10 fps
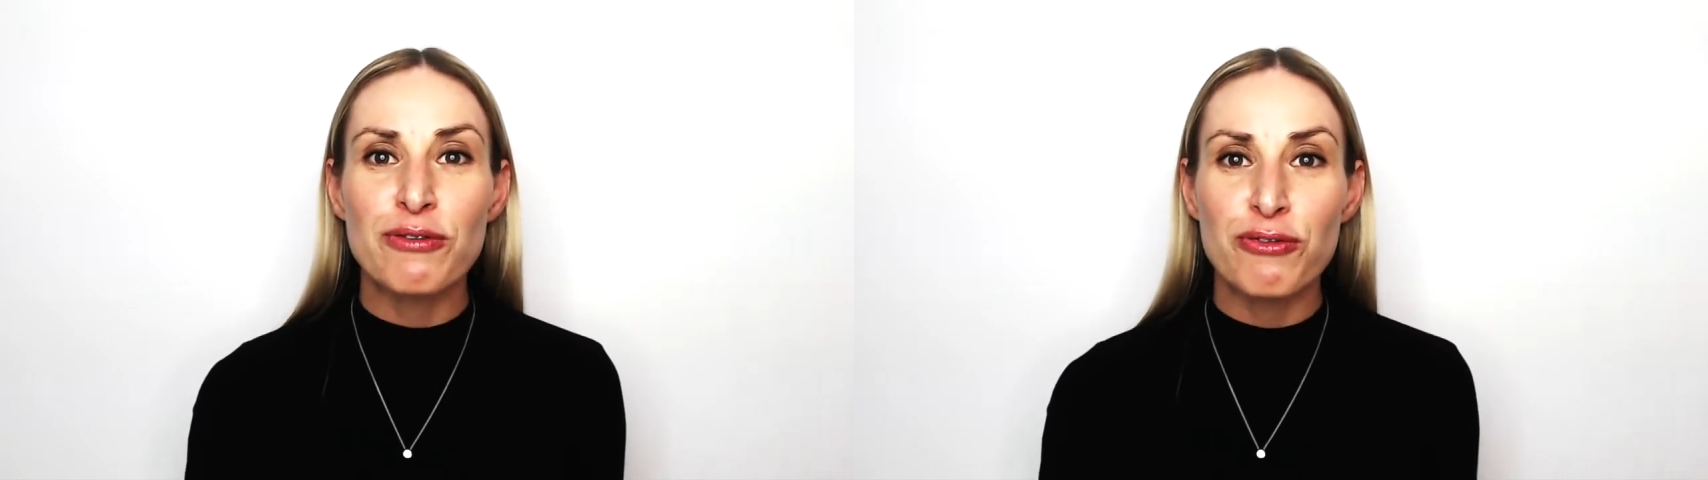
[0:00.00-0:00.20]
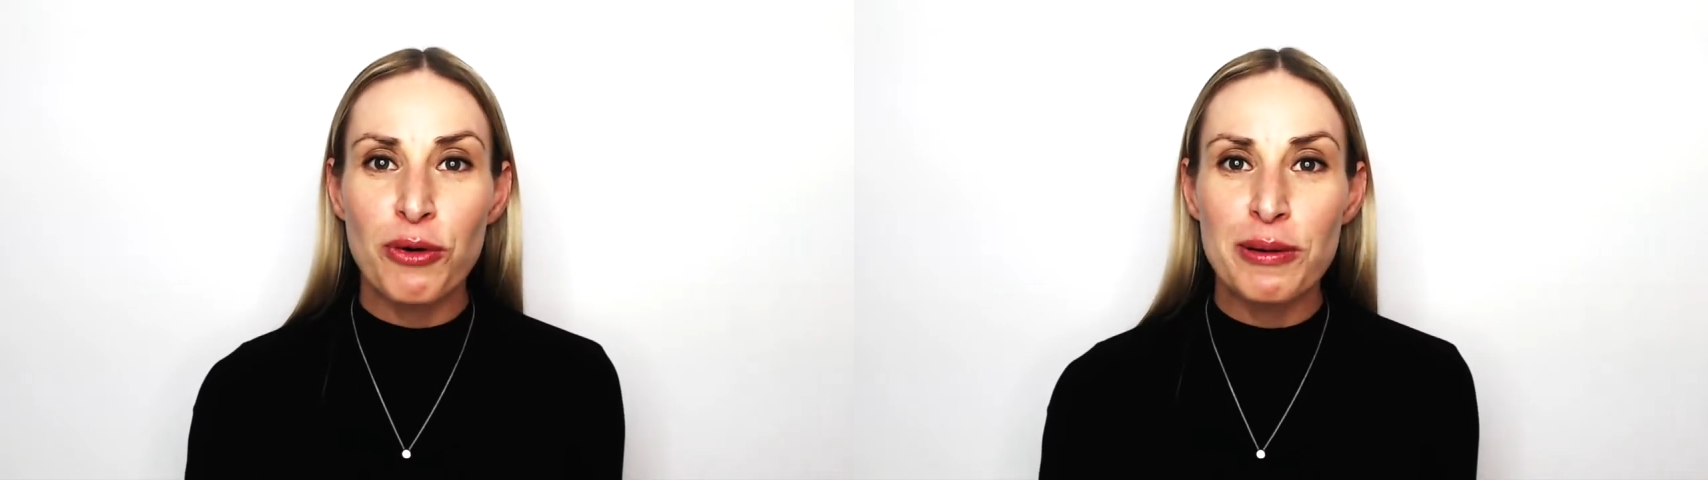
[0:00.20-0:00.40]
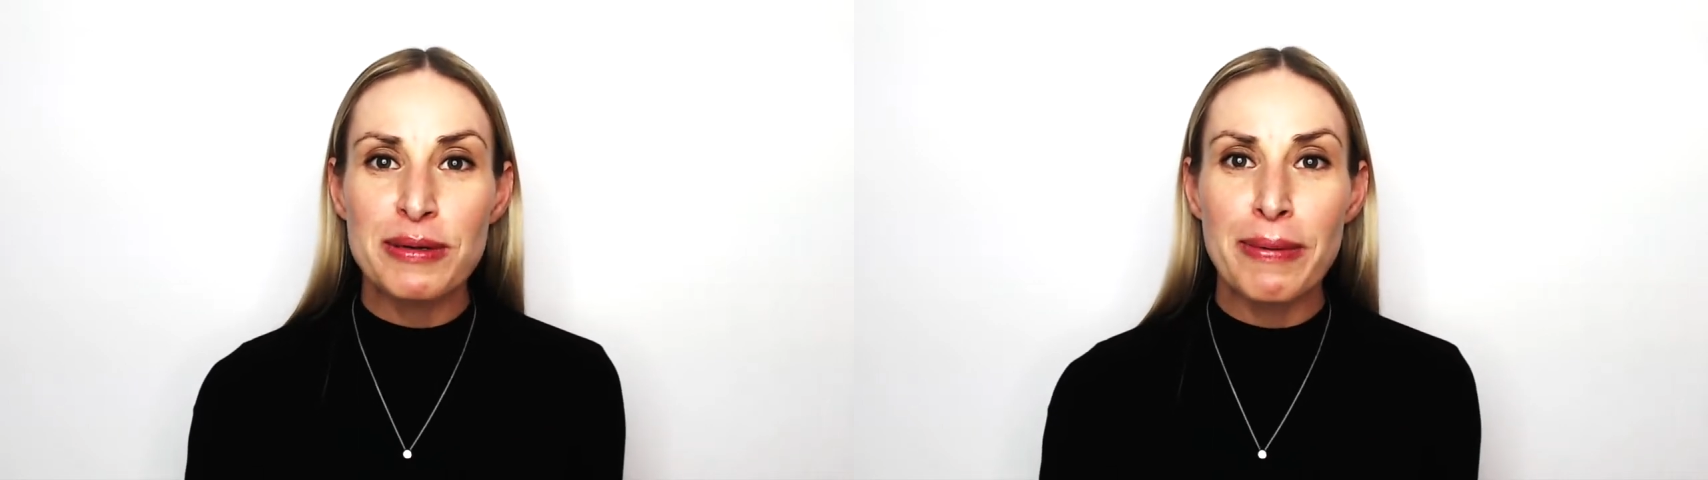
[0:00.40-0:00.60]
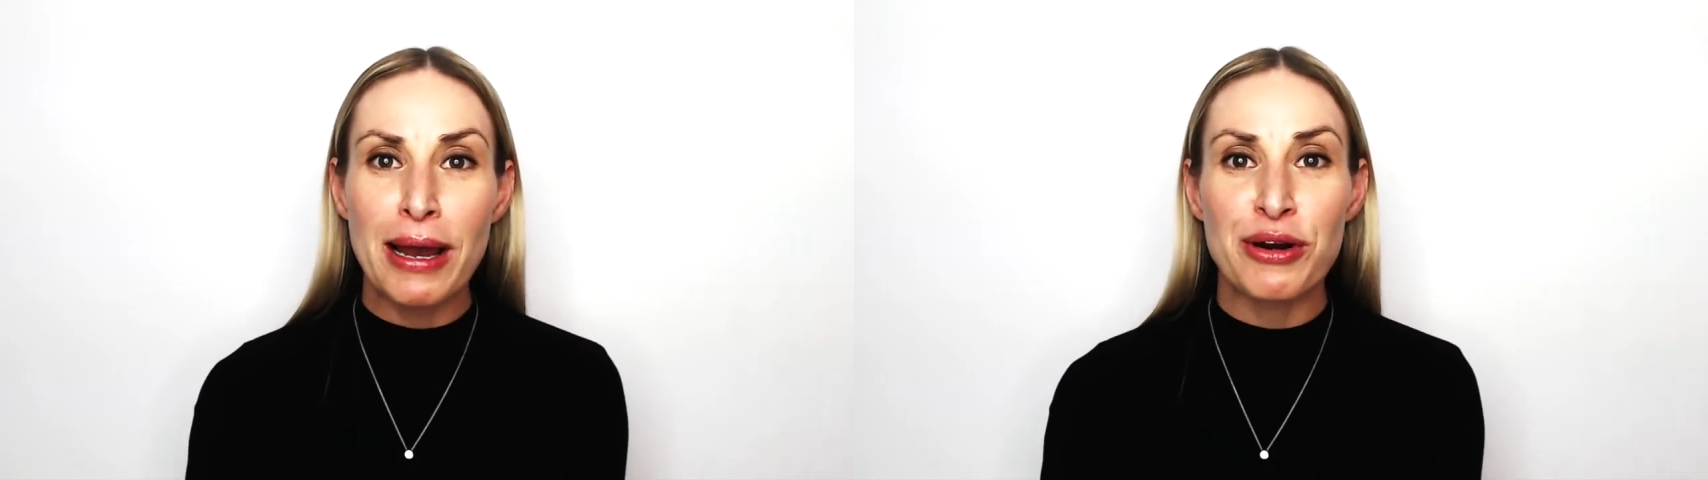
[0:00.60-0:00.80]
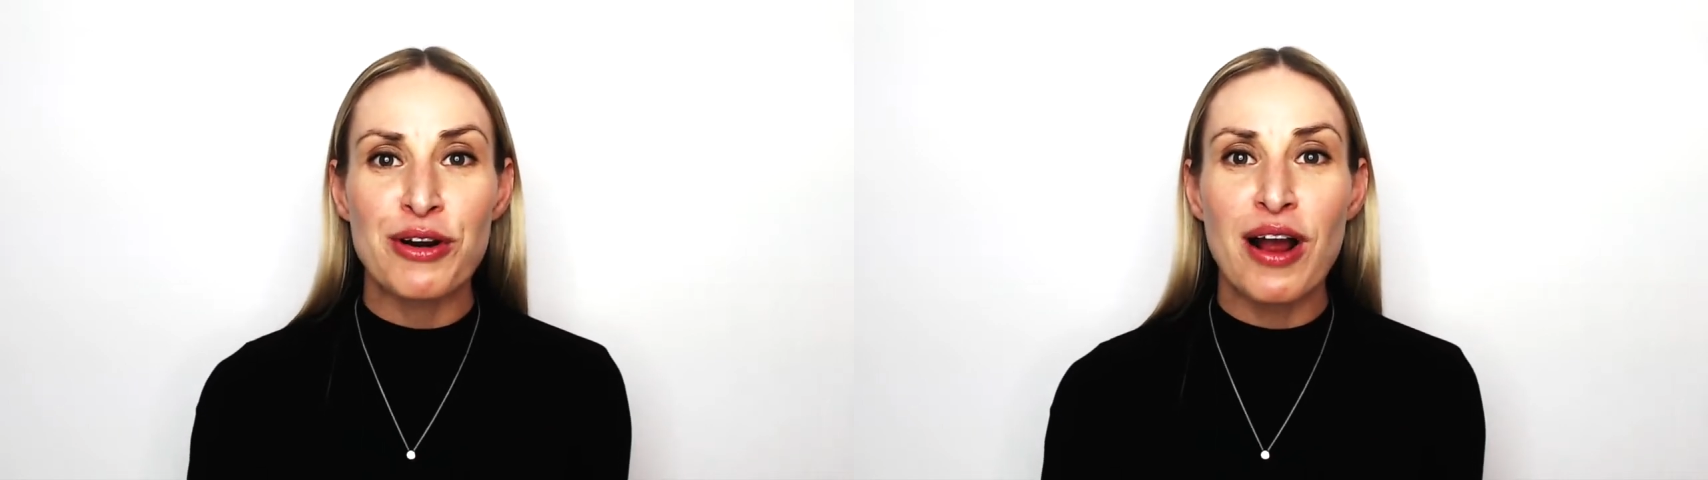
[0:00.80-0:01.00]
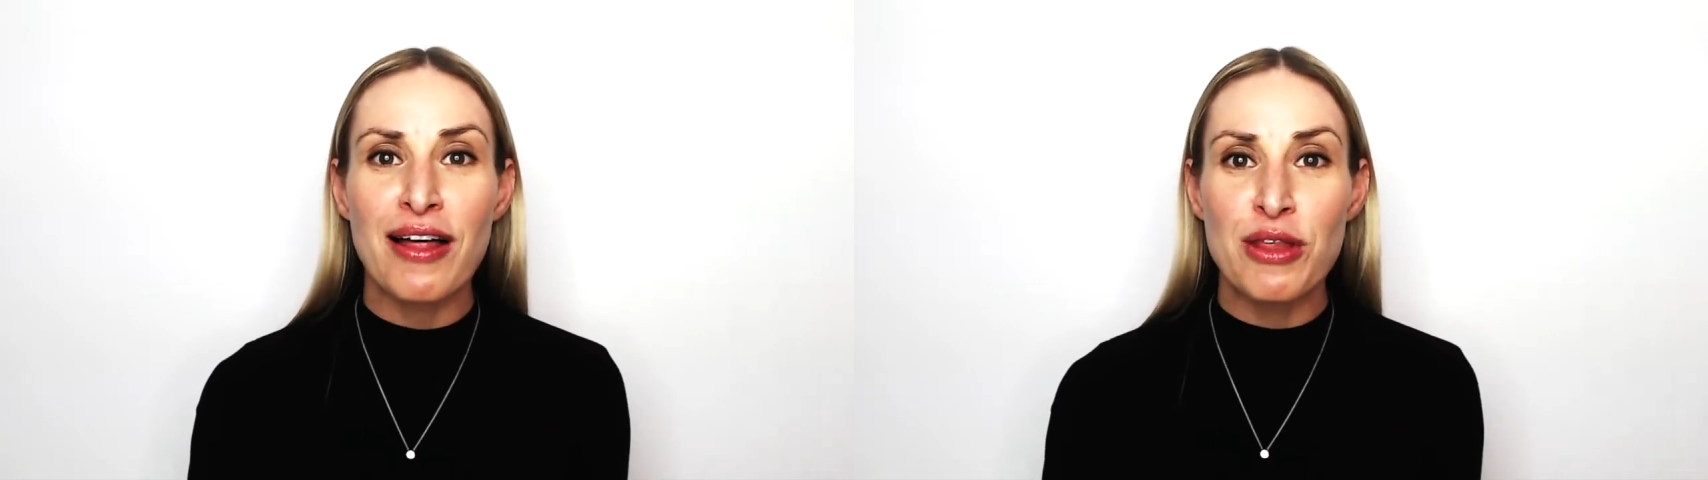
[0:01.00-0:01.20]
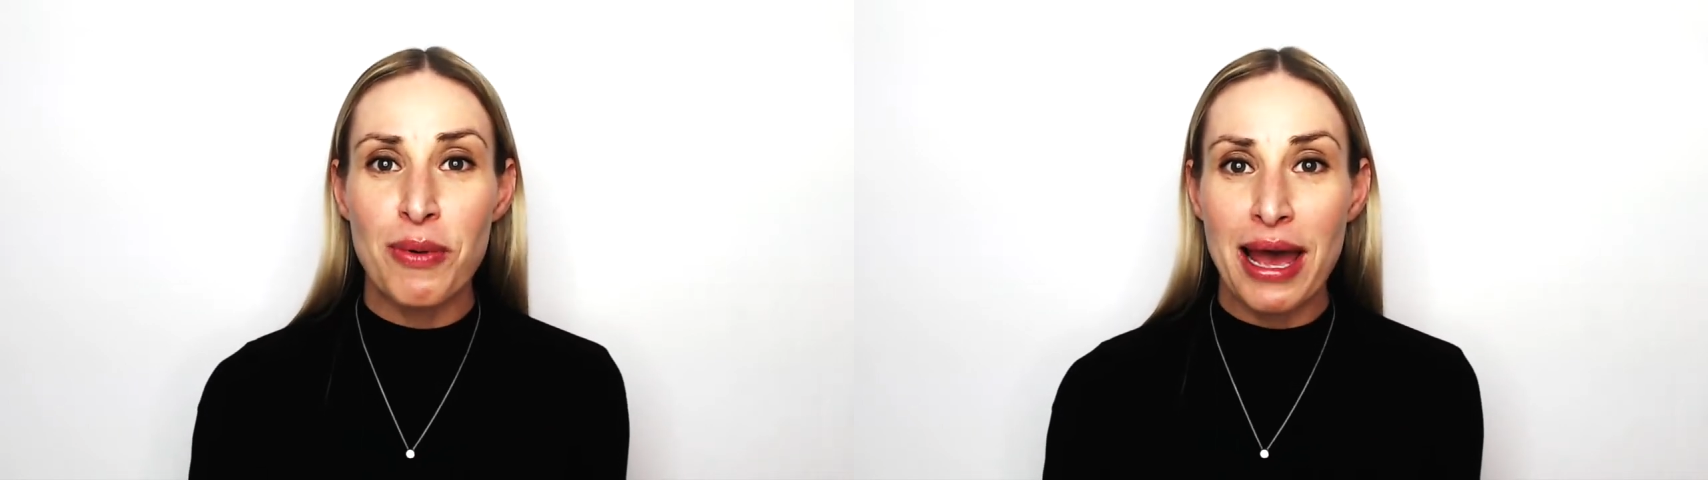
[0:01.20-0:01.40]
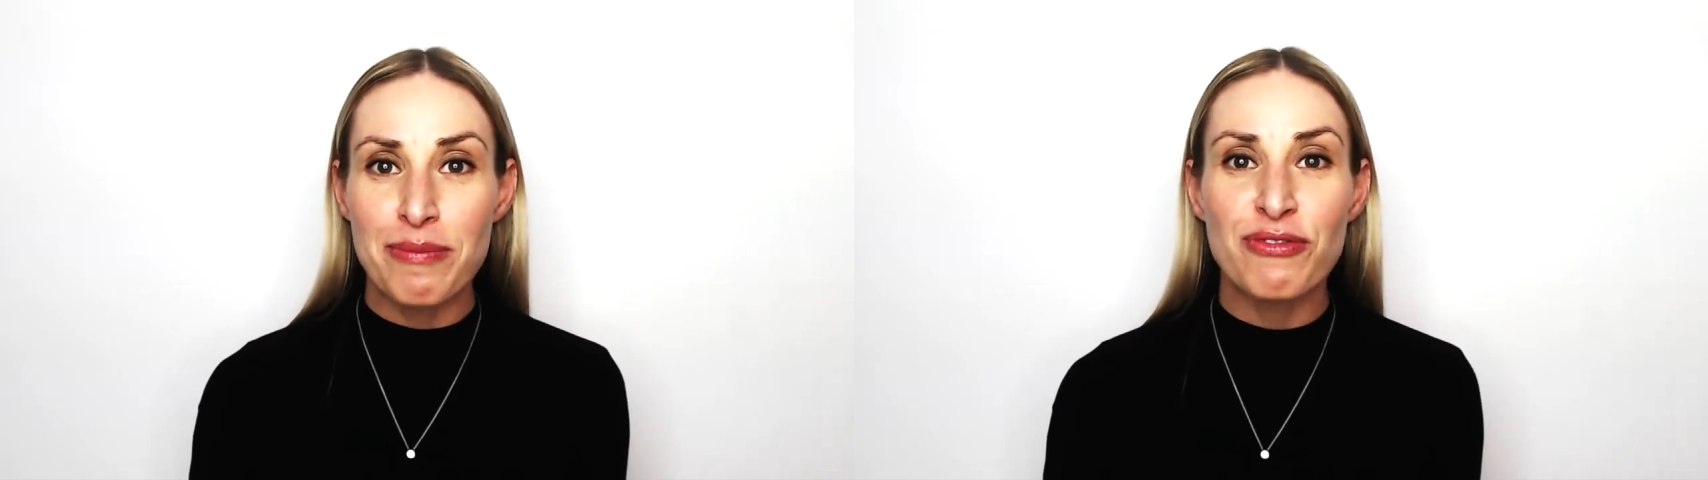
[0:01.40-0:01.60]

formed about her on the web